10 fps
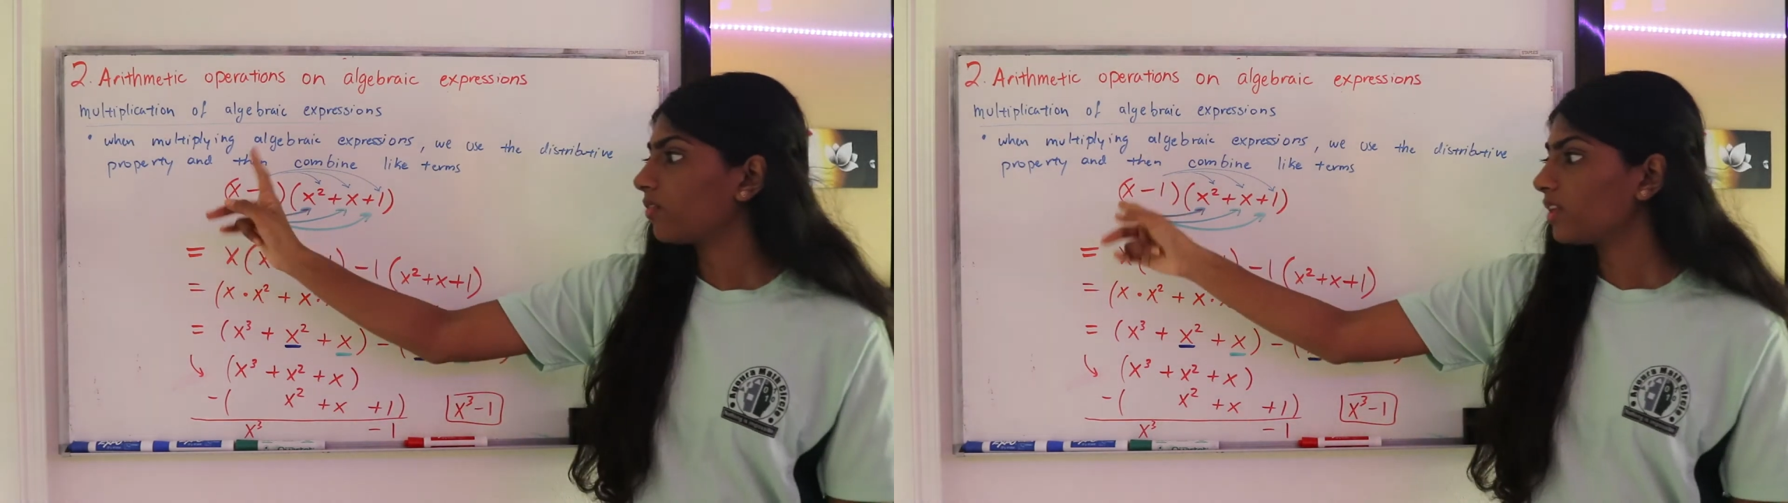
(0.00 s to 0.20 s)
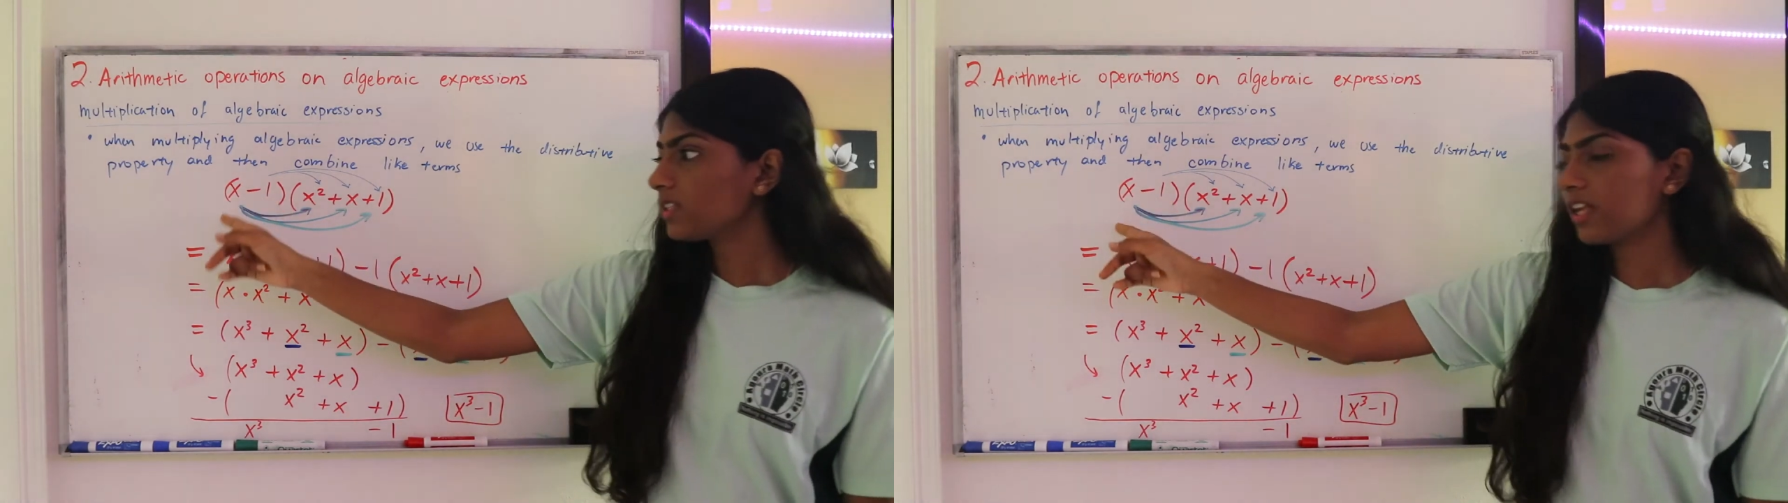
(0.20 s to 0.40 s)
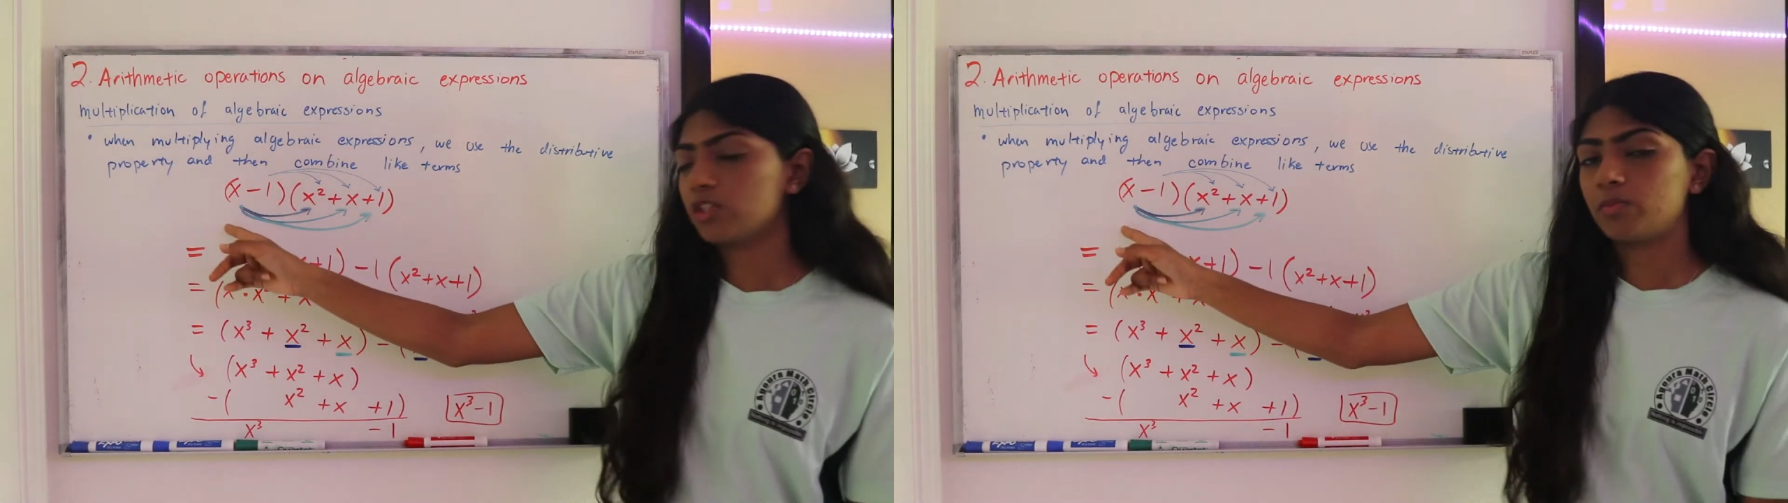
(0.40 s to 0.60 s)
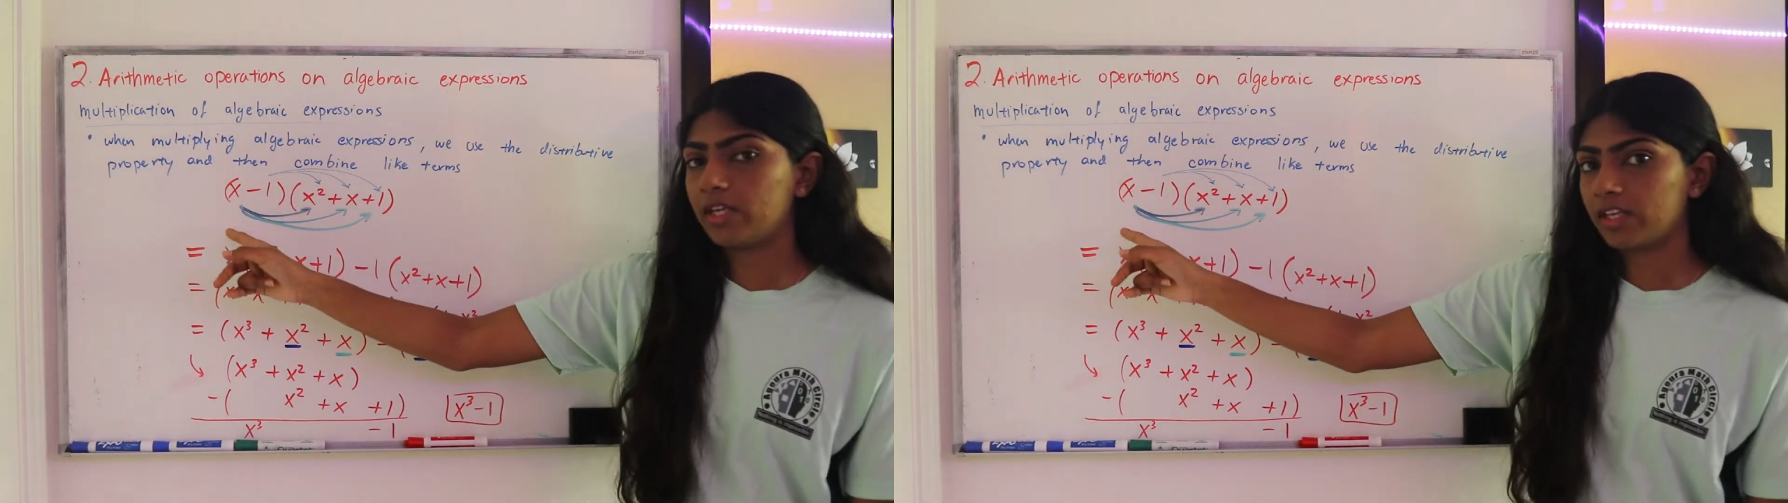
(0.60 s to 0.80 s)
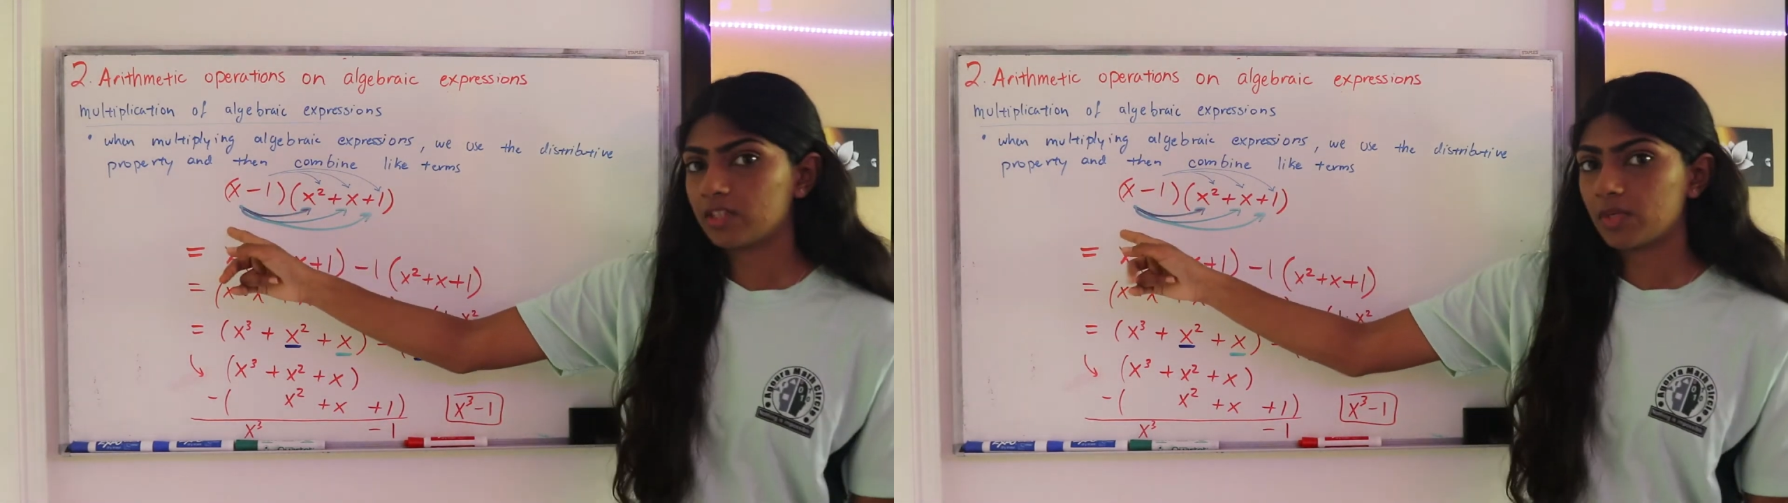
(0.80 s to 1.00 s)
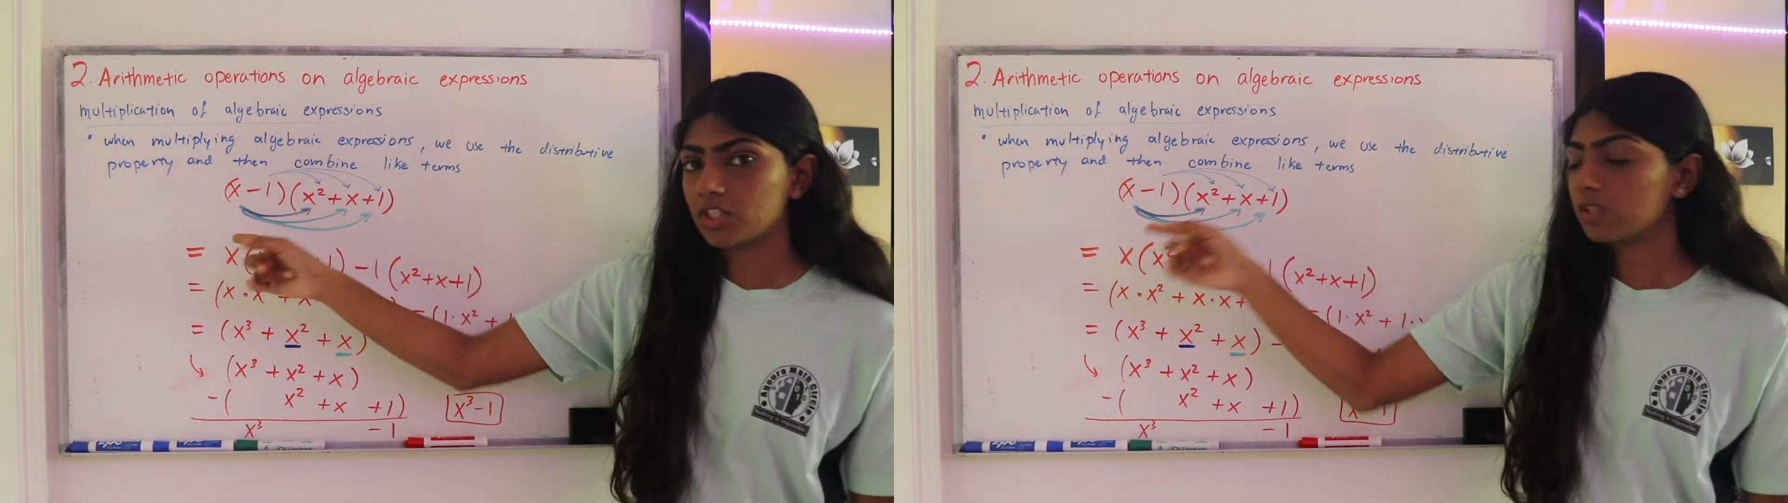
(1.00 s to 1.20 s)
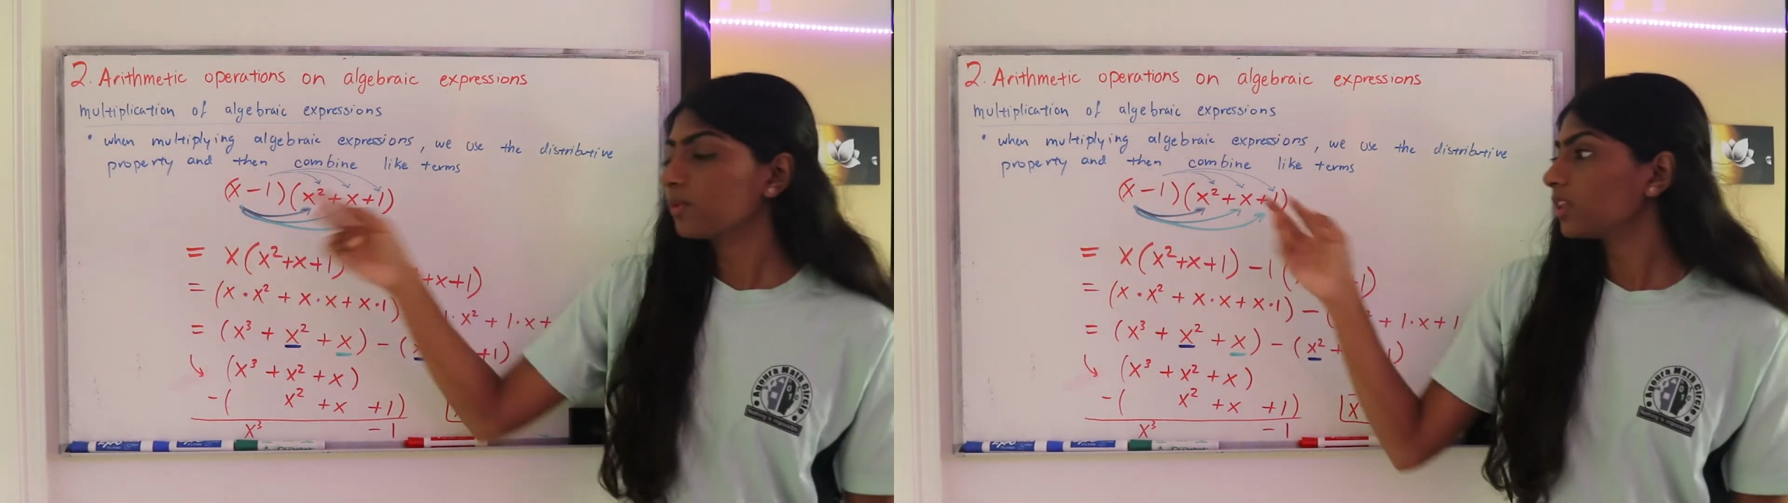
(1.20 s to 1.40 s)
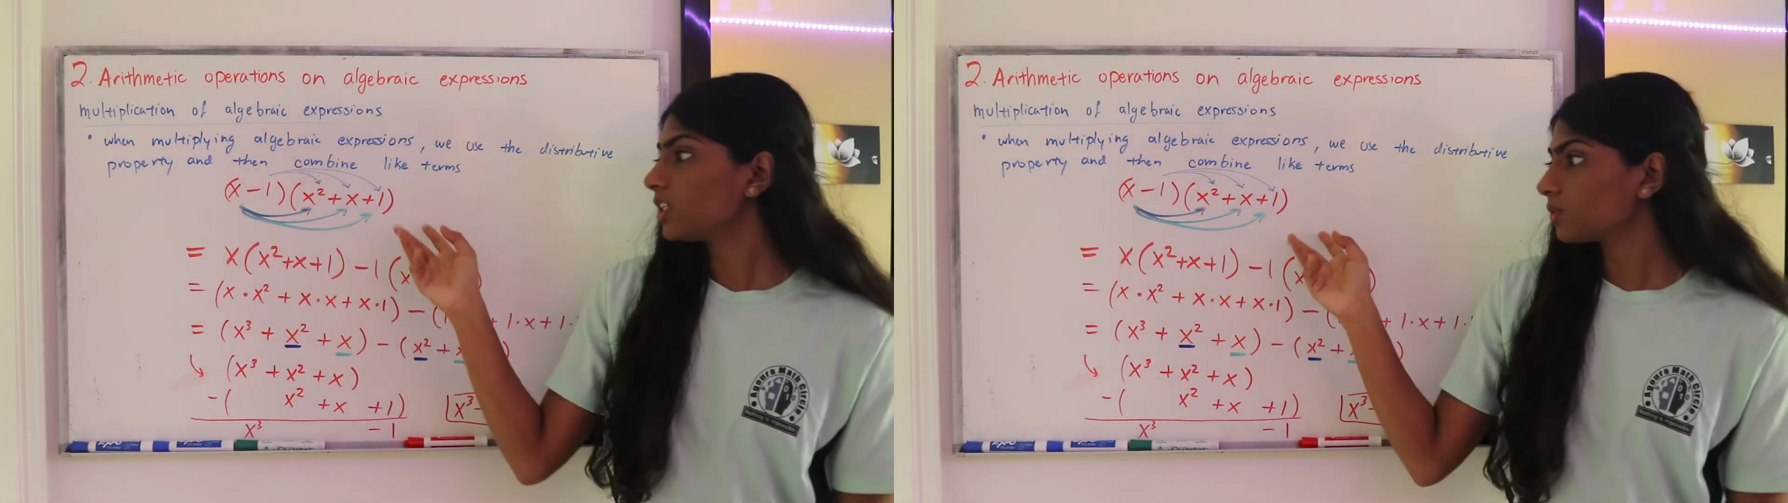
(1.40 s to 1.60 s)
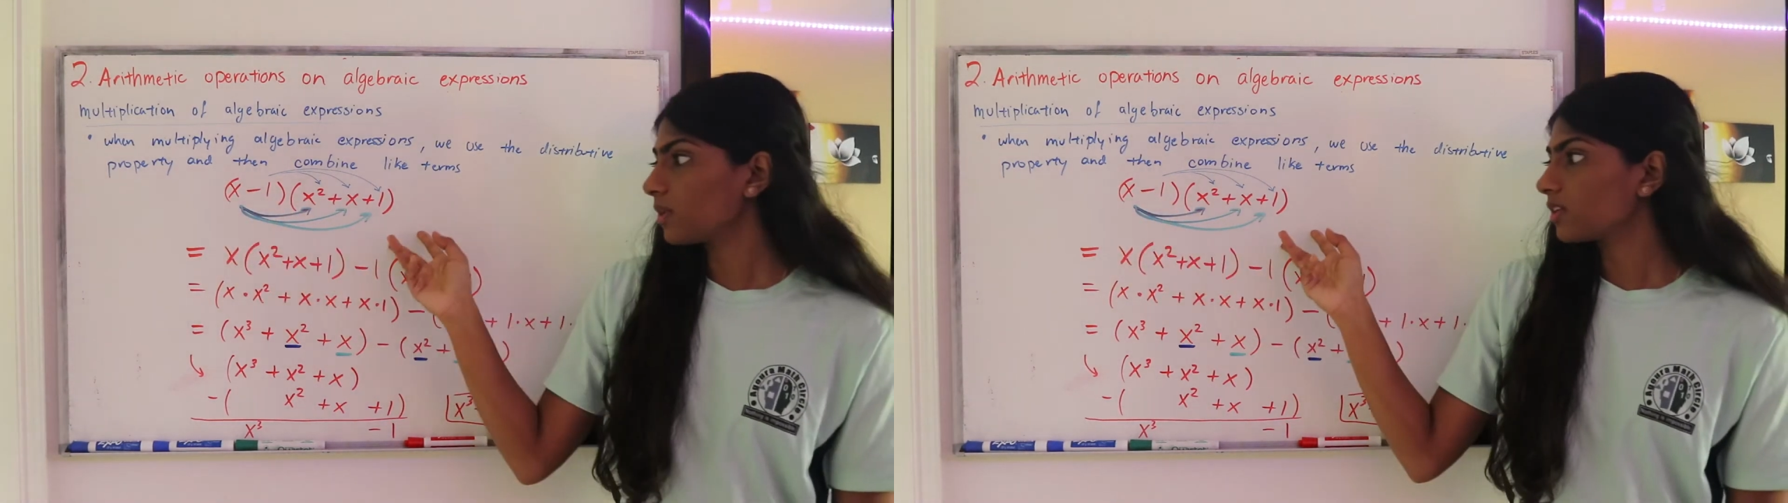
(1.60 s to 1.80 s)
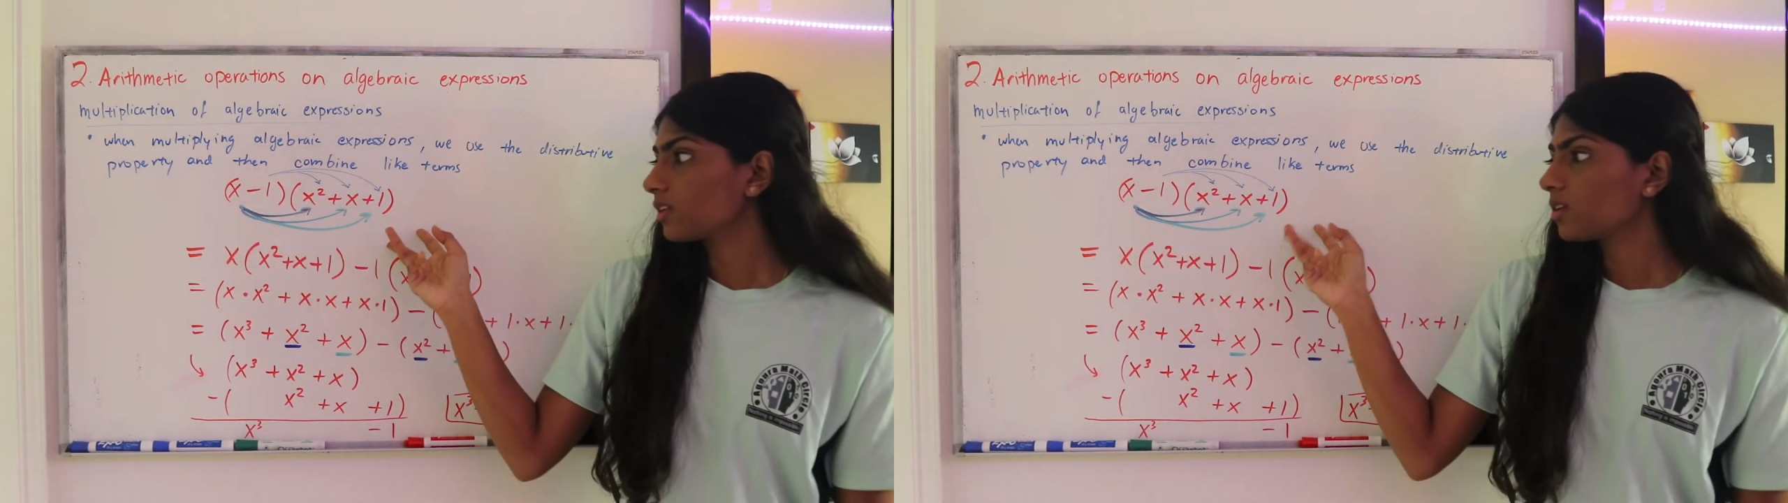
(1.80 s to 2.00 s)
this algebraic expression with this one.